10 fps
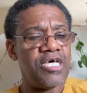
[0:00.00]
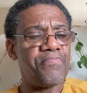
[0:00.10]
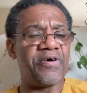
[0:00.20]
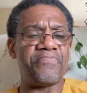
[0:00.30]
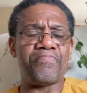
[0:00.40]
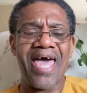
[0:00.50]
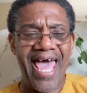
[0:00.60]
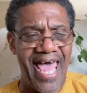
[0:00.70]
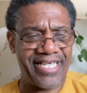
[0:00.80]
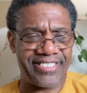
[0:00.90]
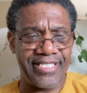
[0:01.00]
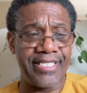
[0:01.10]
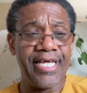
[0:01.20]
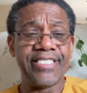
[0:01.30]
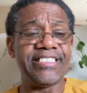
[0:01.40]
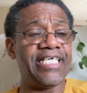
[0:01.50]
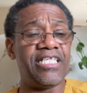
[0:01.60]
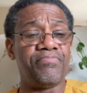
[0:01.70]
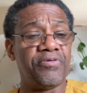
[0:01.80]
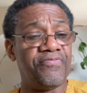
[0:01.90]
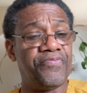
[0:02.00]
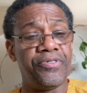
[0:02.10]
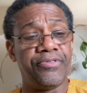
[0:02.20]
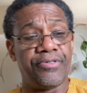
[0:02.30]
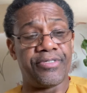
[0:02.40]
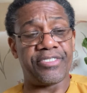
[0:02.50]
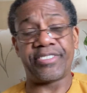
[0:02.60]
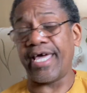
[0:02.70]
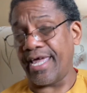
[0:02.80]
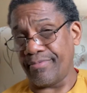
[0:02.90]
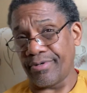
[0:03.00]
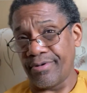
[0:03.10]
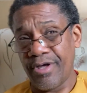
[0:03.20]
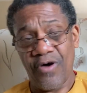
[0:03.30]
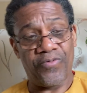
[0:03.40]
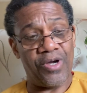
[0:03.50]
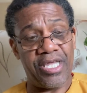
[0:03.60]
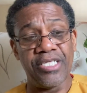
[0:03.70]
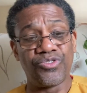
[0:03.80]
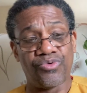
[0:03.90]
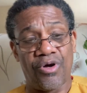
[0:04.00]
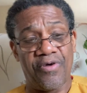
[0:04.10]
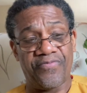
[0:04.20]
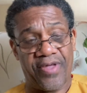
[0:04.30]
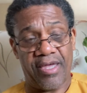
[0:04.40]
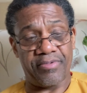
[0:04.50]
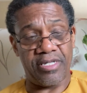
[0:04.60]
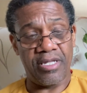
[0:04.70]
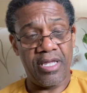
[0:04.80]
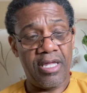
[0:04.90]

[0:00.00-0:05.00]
but passion didn't put food on the table for his growing family.